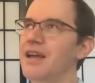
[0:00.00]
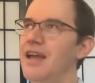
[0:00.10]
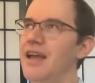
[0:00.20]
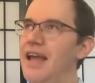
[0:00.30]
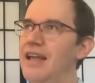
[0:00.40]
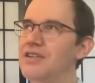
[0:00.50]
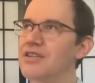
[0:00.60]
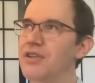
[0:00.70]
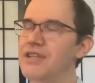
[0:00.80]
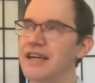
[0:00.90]
And
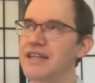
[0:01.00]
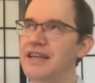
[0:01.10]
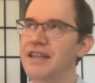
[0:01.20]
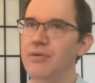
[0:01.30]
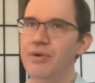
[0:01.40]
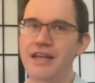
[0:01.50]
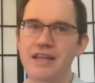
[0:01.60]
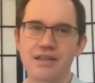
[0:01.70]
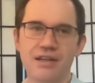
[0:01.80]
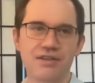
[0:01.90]
so this idea that we
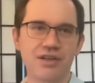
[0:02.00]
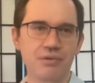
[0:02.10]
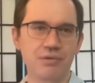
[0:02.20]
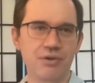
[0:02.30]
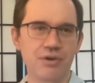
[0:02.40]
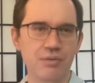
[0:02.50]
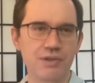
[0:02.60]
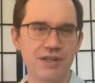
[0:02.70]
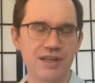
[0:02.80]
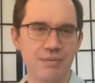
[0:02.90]
need to jump through
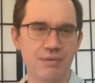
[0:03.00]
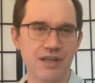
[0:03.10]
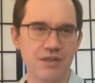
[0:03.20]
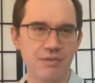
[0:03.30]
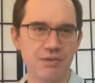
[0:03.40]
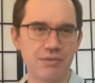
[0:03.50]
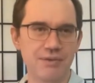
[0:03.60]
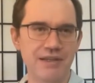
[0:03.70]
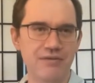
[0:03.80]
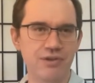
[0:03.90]
hoops to get the customer's
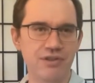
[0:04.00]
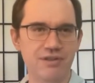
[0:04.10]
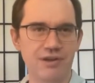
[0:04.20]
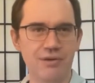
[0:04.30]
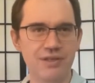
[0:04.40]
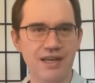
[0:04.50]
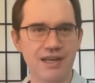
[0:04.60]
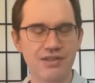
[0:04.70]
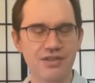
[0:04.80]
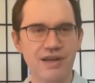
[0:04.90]
perspective was always
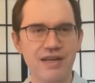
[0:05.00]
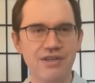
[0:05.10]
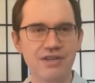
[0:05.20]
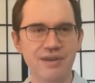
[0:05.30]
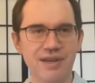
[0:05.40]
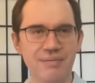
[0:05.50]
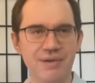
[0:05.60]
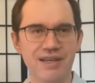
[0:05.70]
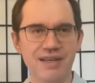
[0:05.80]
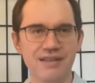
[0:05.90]
kind of strange to me,
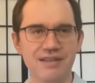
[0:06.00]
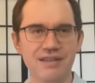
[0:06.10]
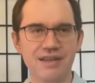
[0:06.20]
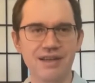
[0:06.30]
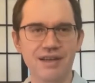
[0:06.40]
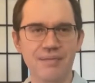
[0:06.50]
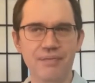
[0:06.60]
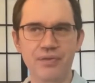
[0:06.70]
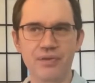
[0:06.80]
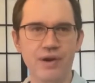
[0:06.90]
because
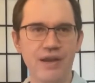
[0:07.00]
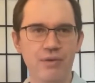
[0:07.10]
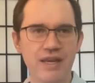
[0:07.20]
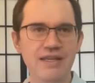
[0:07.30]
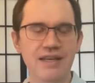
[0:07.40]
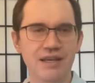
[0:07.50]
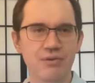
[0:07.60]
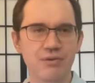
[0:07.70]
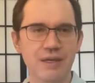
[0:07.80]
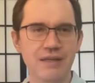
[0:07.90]
the way we did it
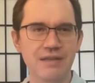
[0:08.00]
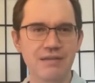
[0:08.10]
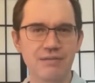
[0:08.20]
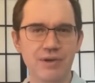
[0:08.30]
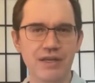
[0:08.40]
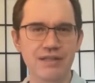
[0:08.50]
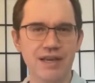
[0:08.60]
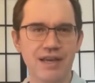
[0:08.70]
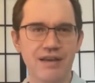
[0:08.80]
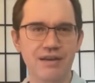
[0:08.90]
was we
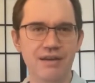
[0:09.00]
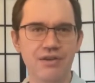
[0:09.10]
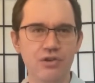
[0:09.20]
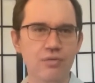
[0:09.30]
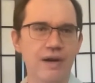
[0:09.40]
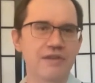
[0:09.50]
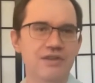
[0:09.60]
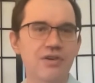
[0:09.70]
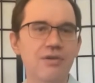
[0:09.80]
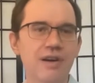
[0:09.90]
said, you write the
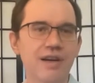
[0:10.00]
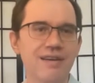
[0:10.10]
story.